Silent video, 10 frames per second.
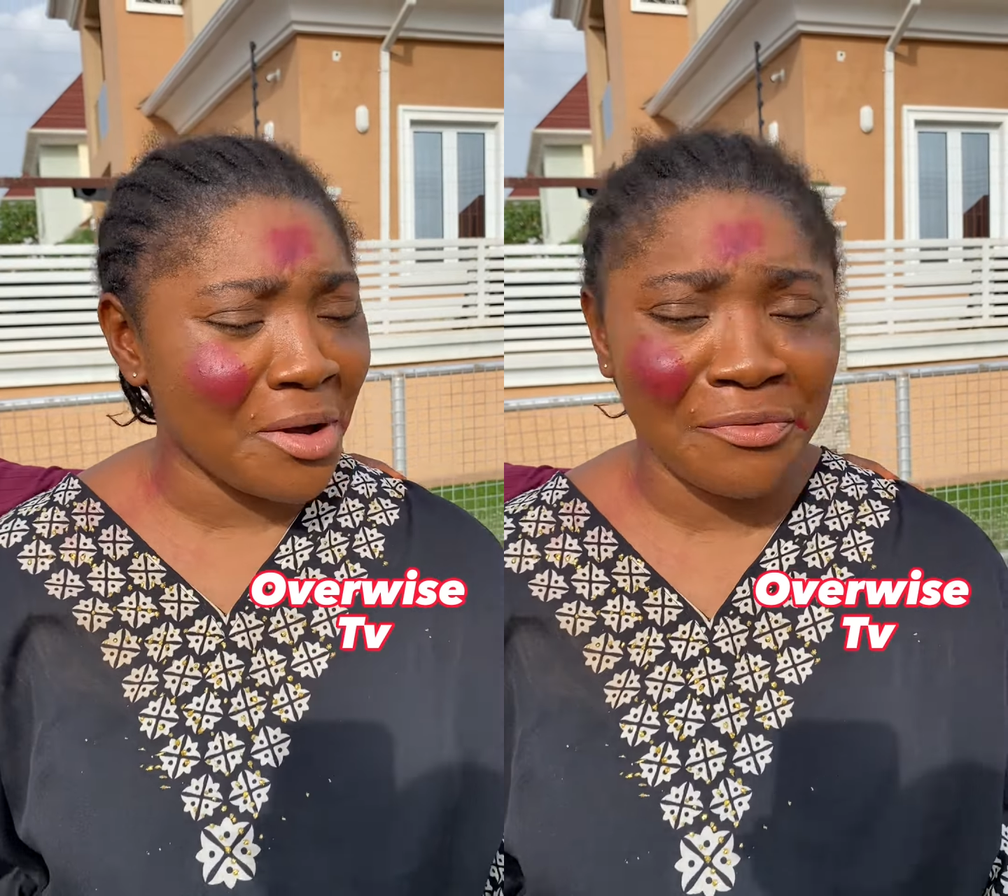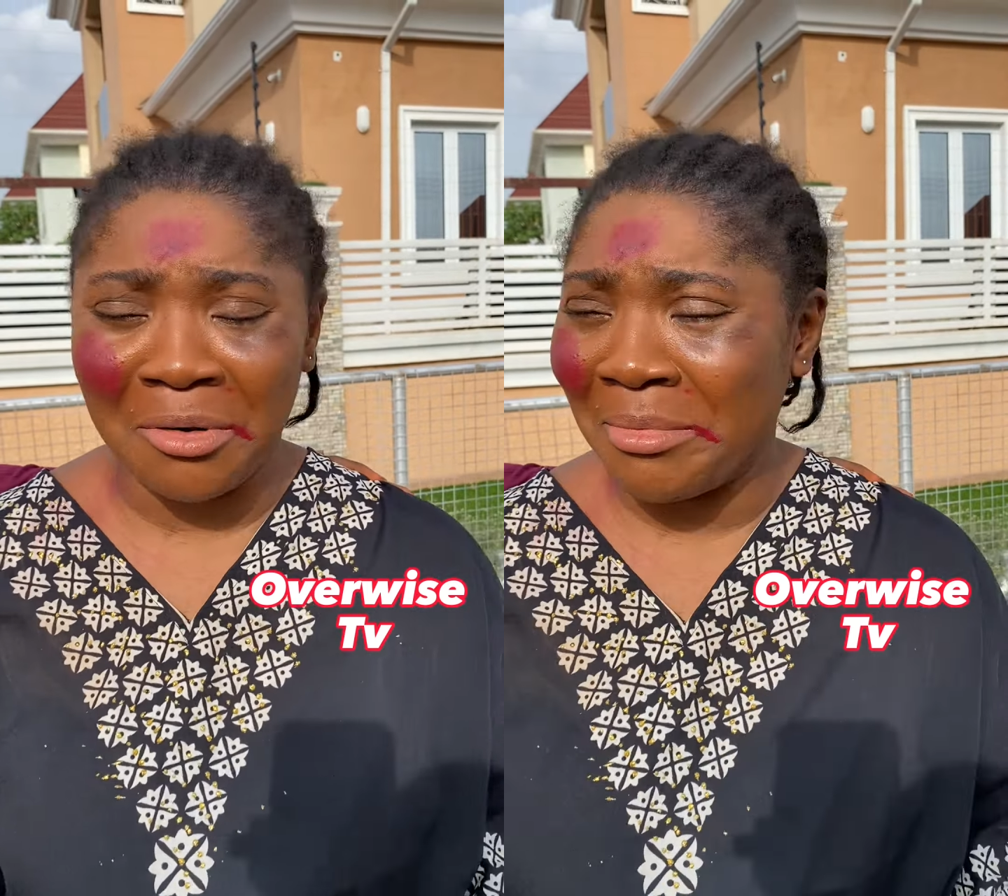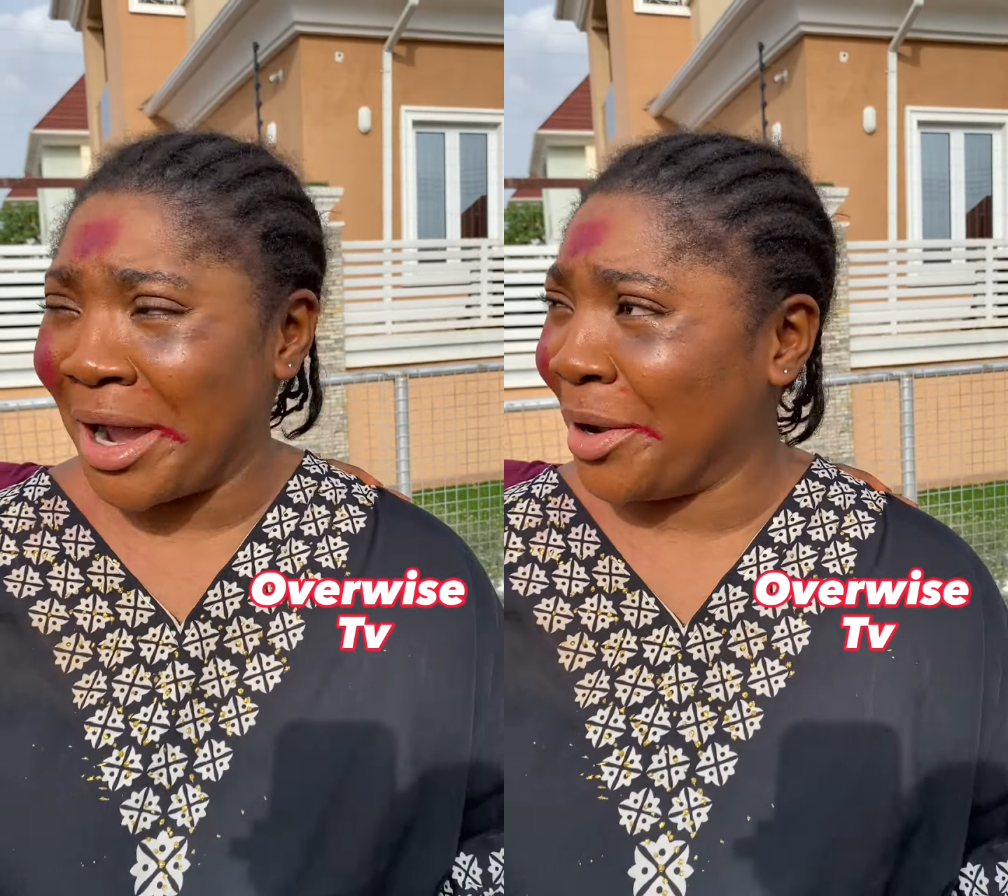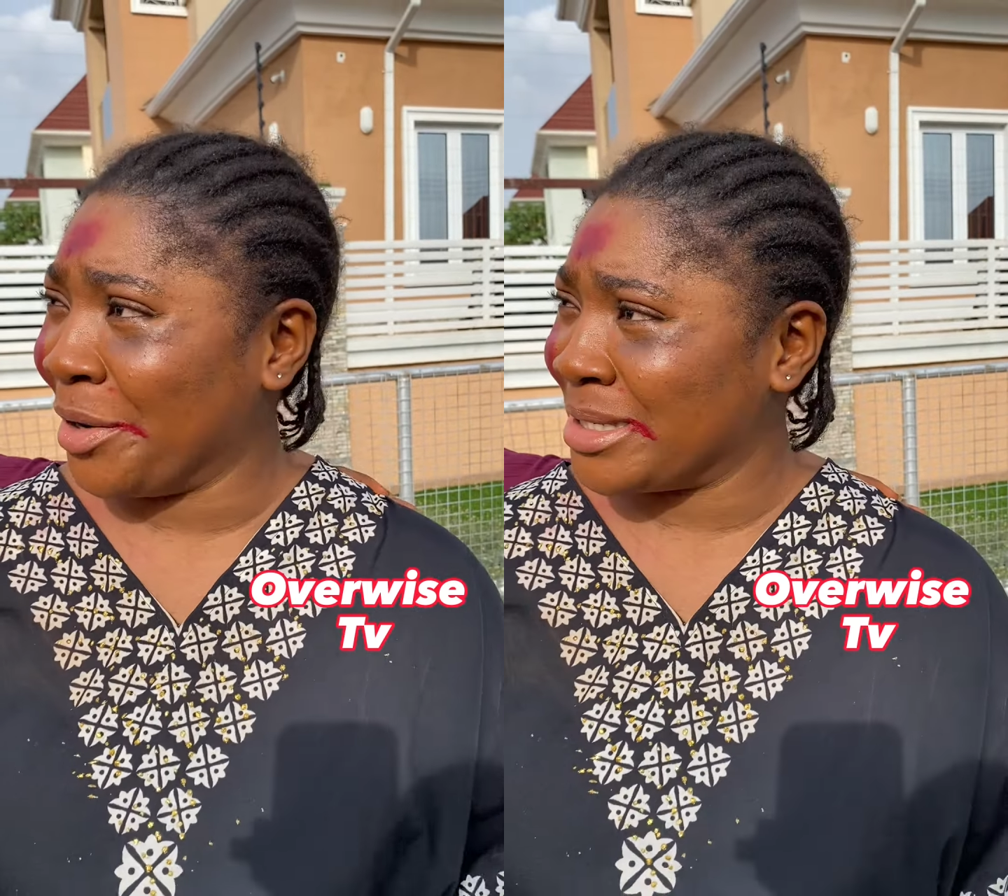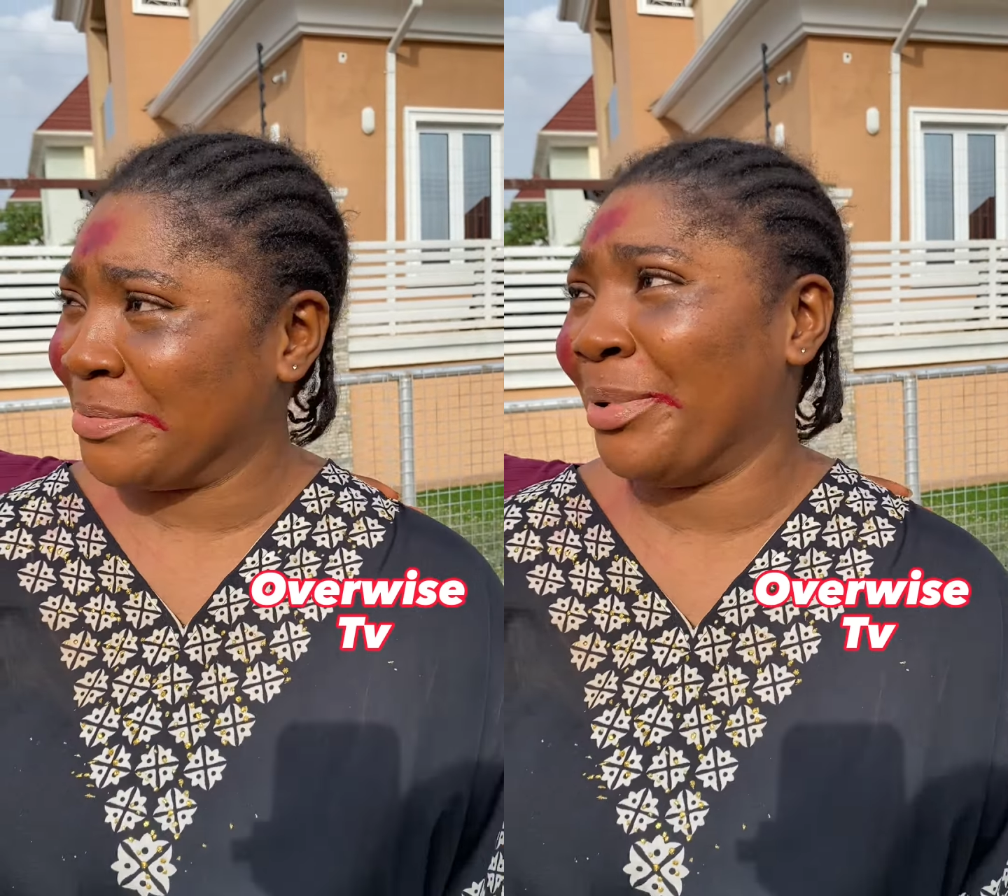away from my
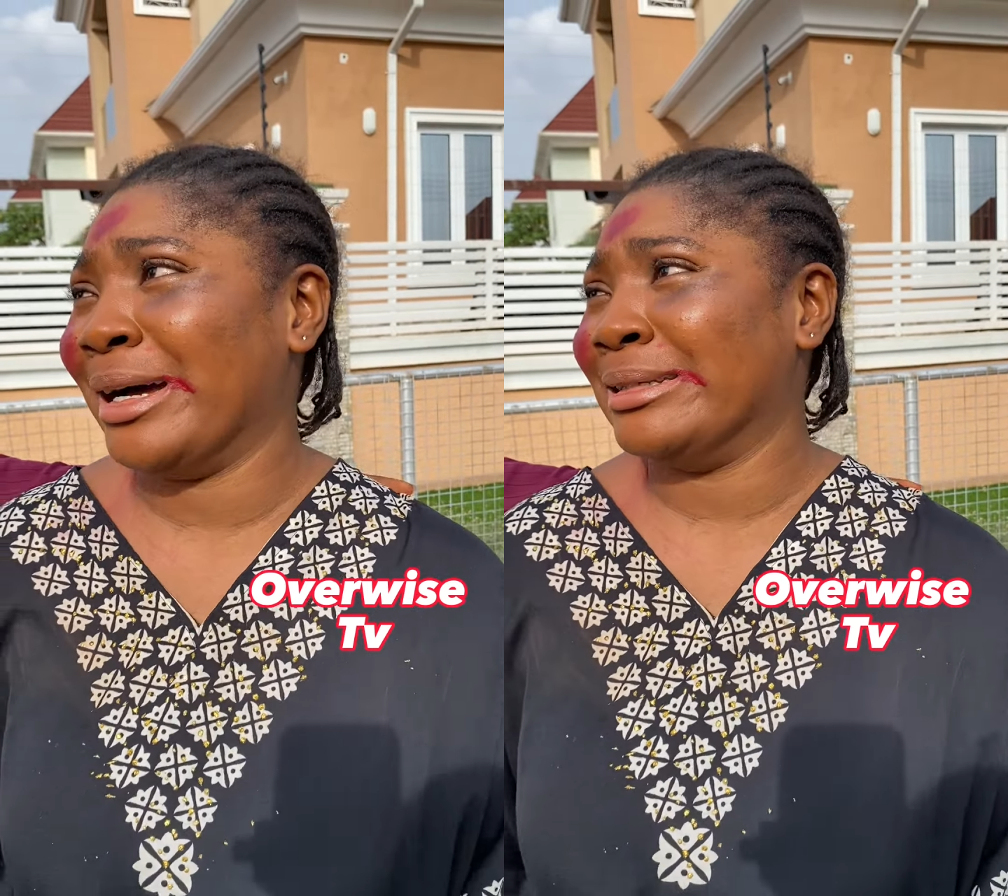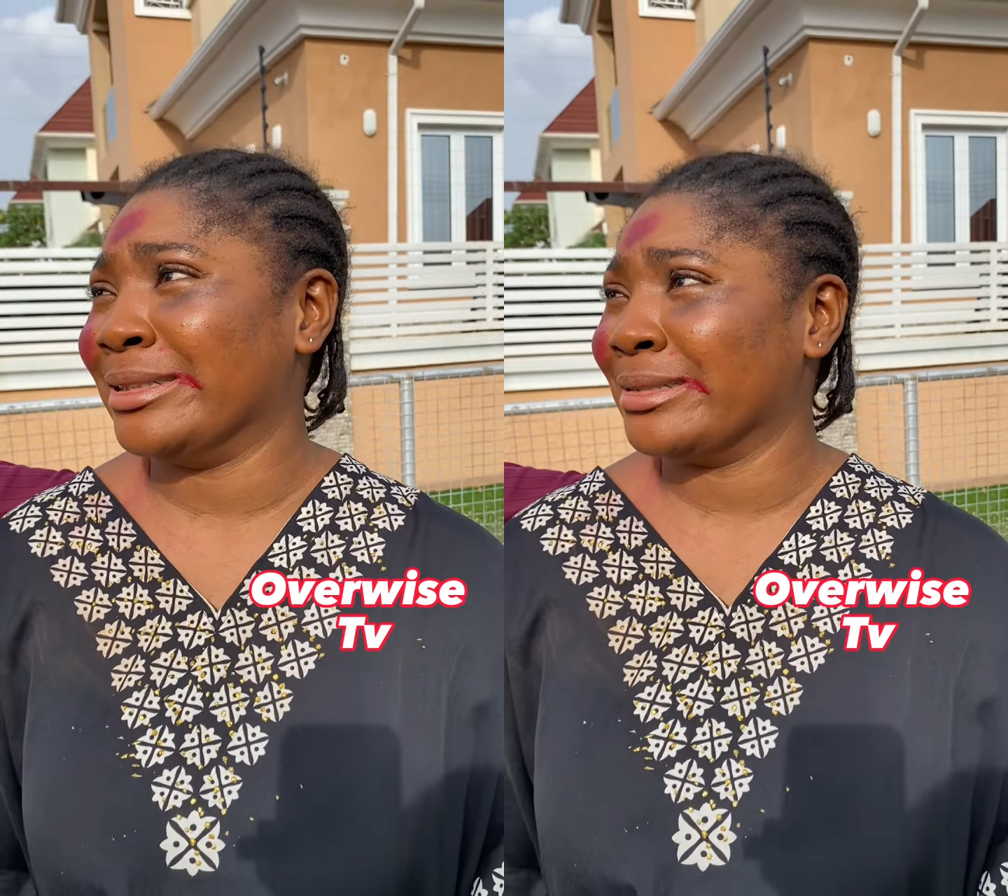husband.